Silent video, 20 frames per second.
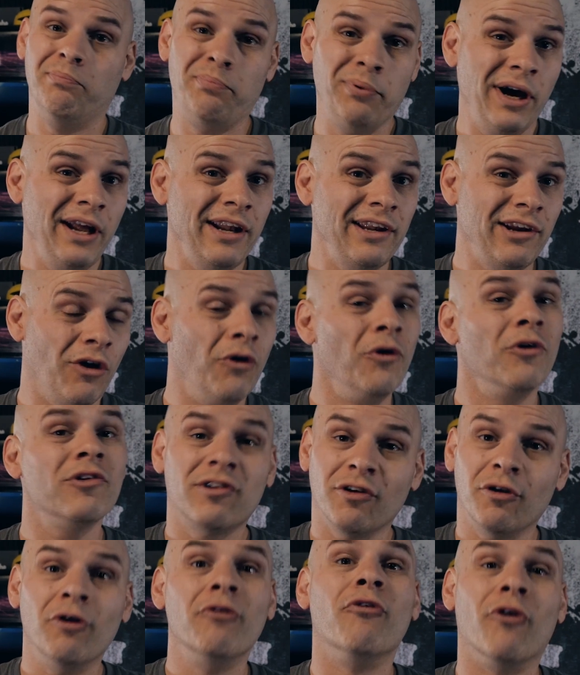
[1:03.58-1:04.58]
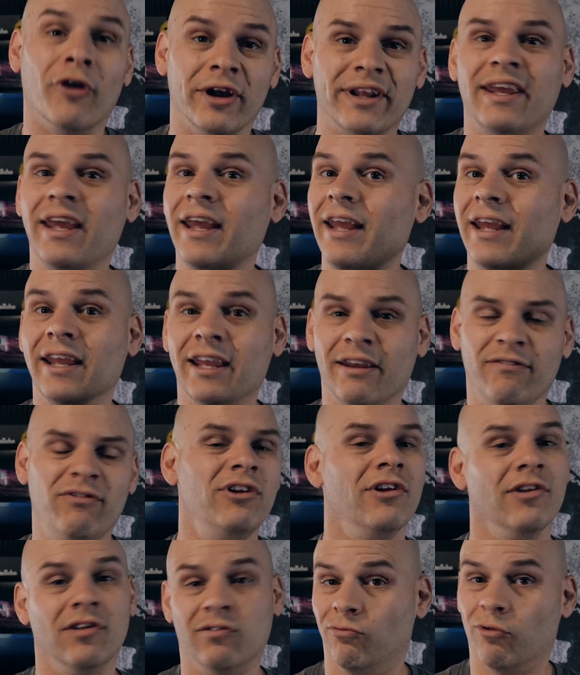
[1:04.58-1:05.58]
but you'll also avoid keying if
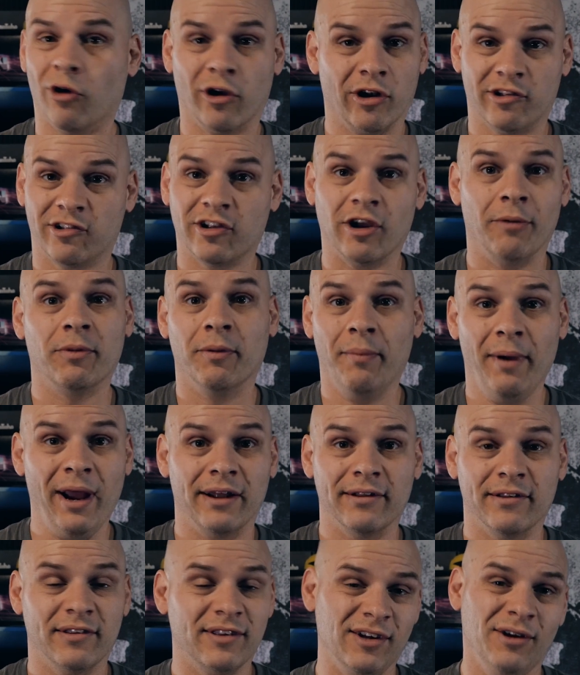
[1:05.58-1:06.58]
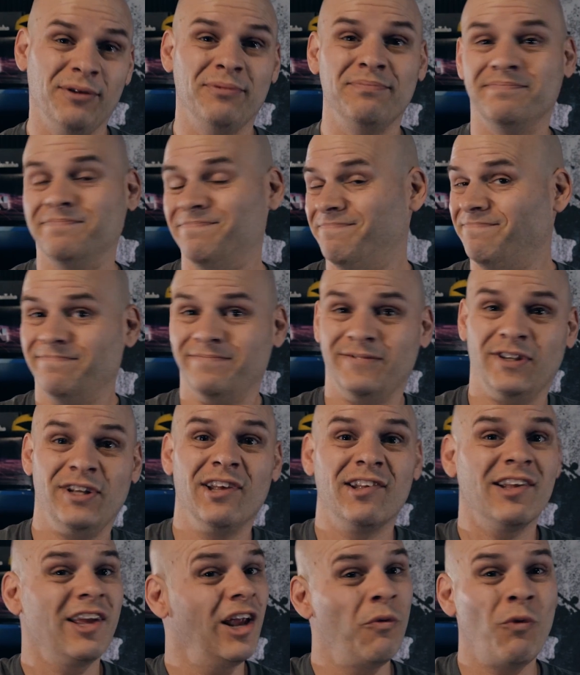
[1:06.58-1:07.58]
you just rotoscope them out. So you
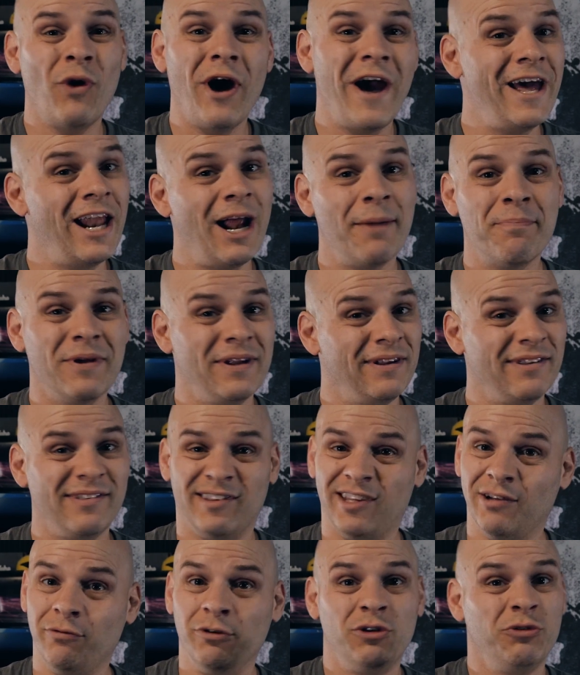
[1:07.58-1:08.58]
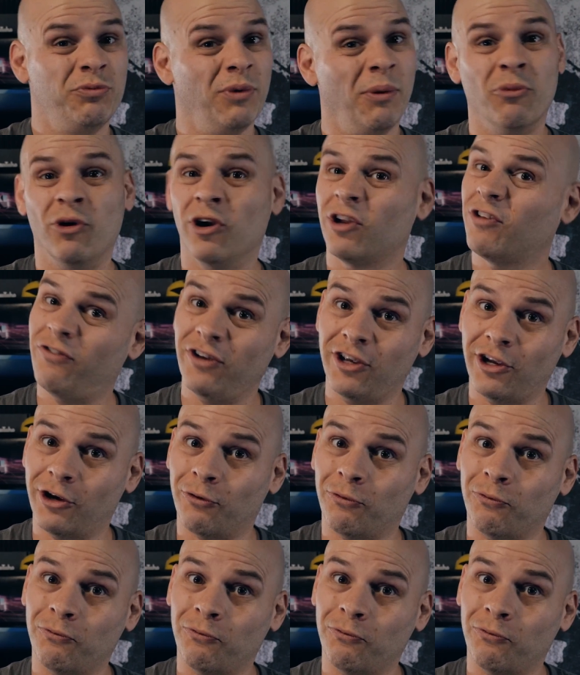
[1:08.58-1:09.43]
just gotta weigh it up and see which one works for you.